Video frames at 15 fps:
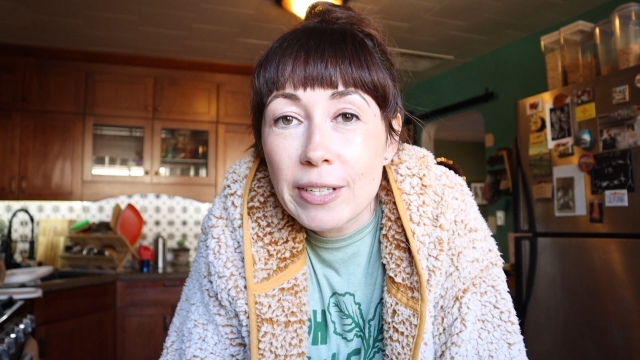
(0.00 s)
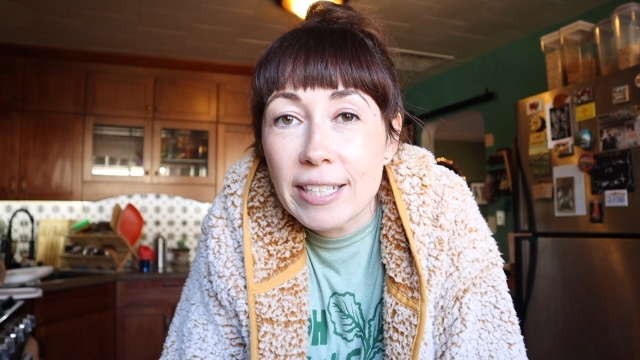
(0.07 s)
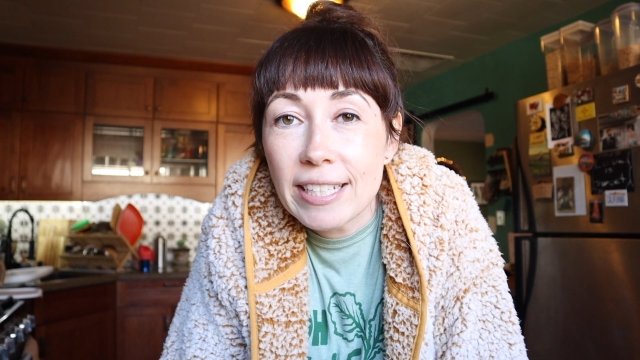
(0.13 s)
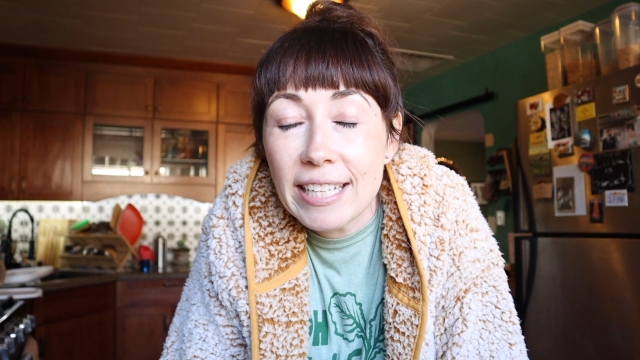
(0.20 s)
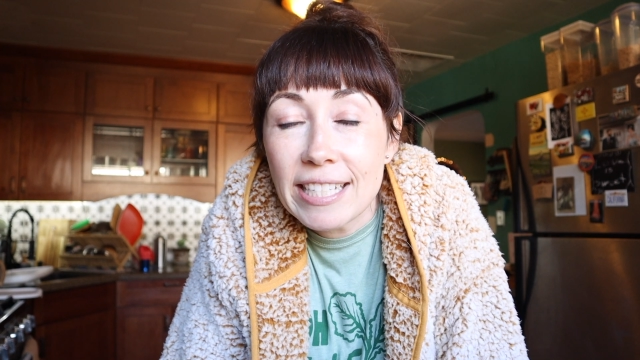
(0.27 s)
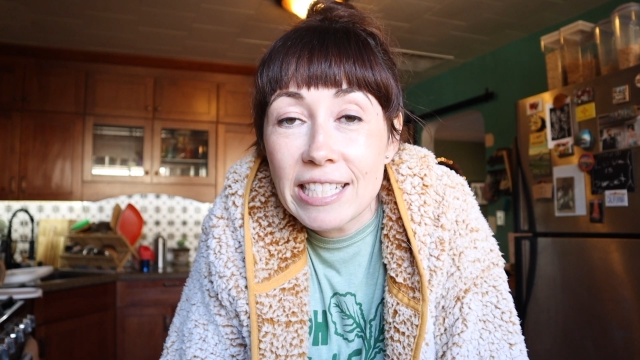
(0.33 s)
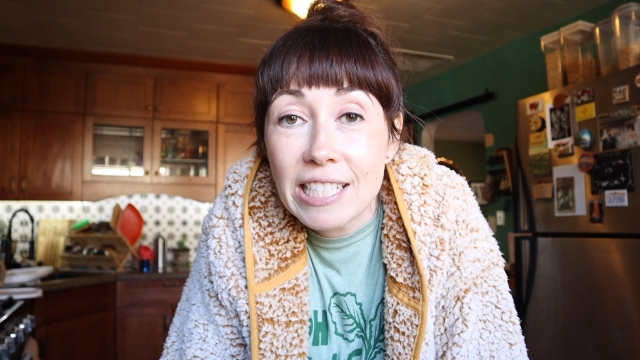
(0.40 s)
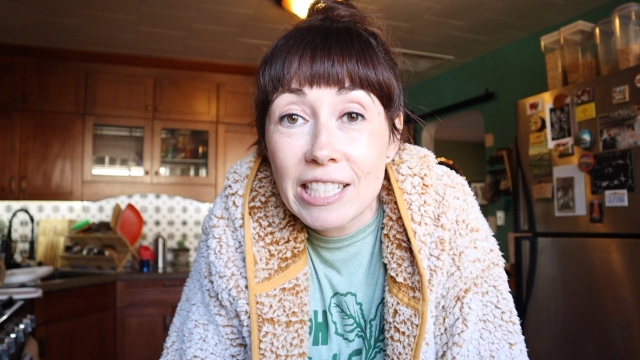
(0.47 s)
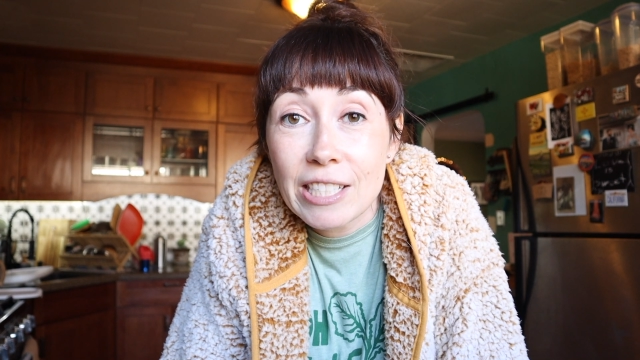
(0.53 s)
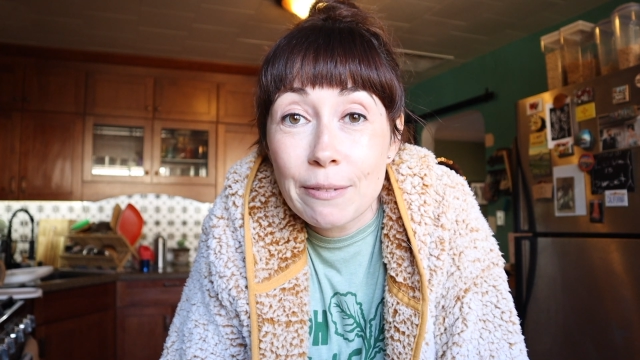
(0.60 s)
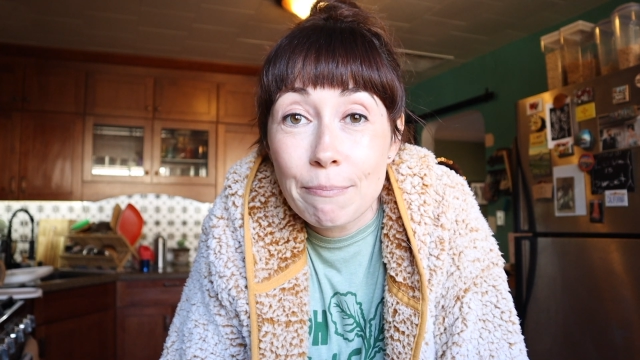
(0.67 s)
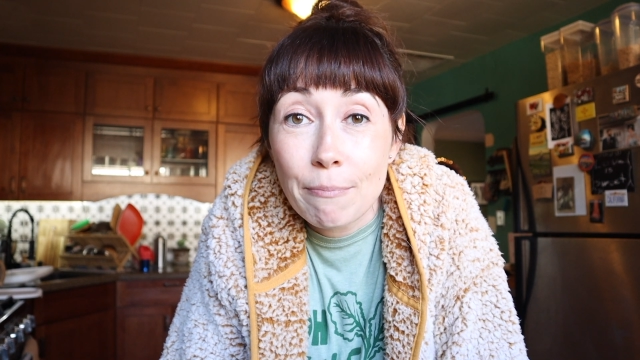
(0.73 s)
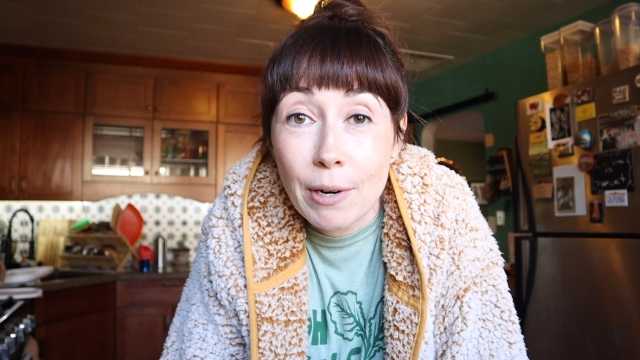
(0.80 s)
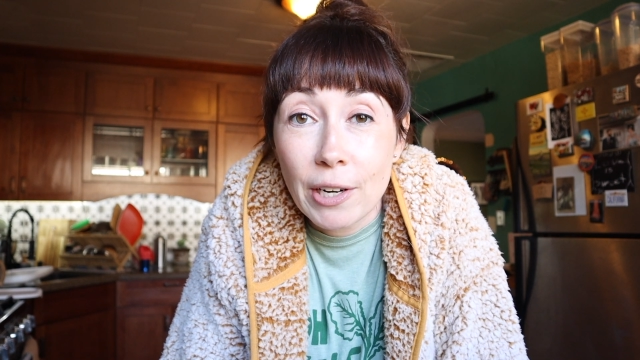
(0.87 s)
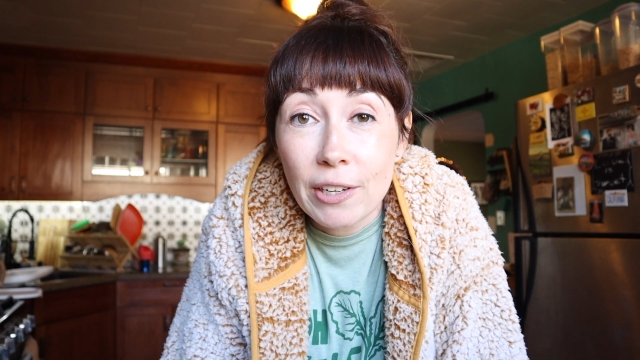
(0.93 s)
an
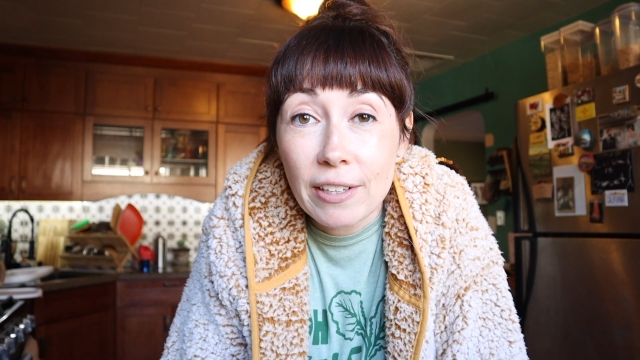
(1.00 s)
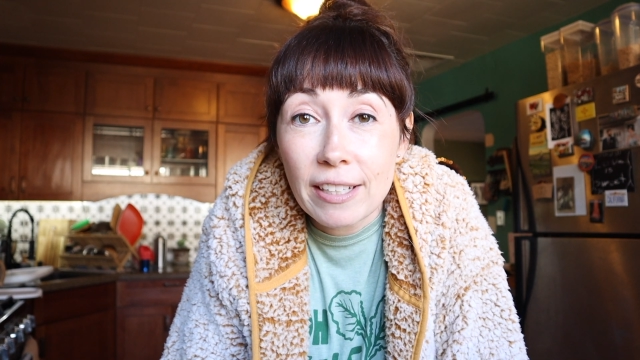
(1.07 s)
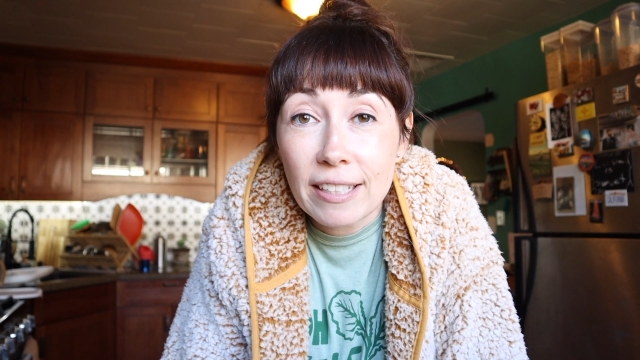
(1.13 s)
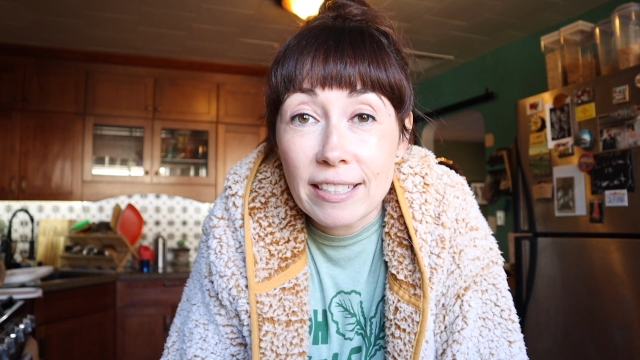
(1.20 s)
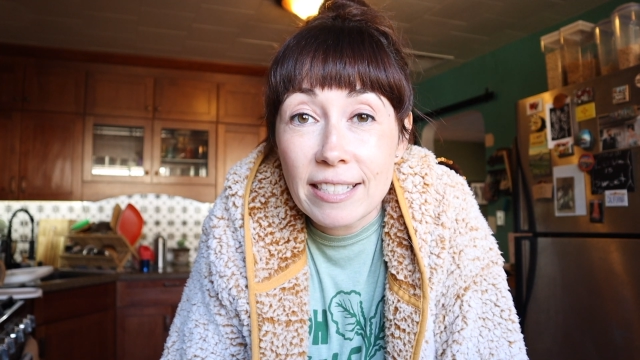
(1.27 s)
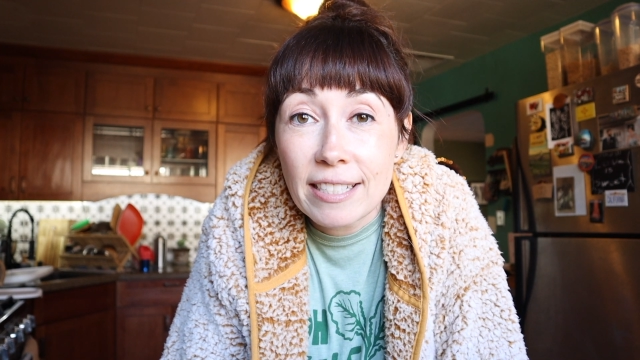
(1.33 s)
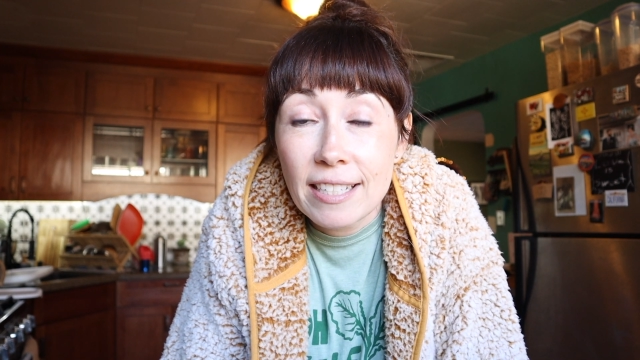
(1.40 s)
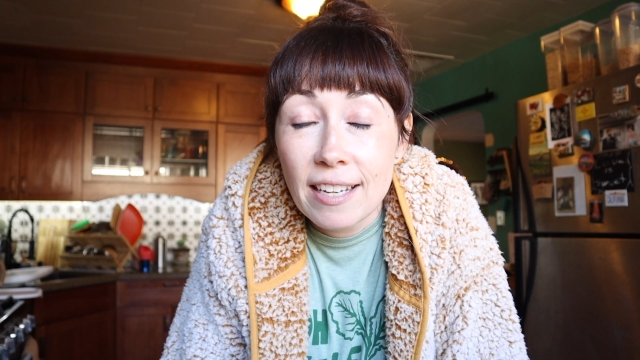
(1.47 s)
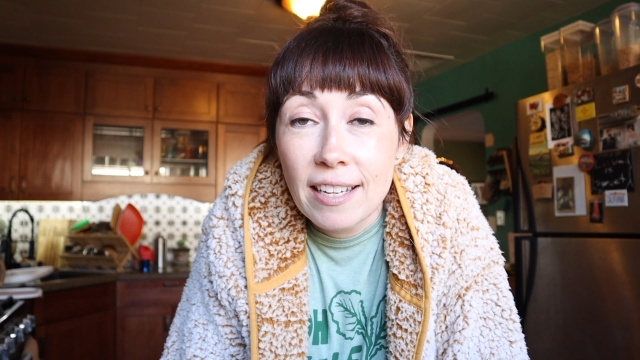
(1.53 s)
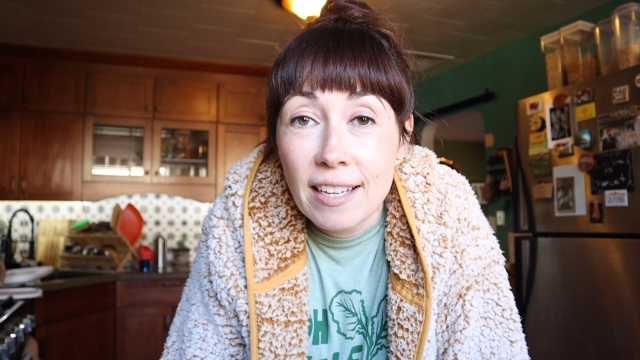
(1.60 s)
Indian market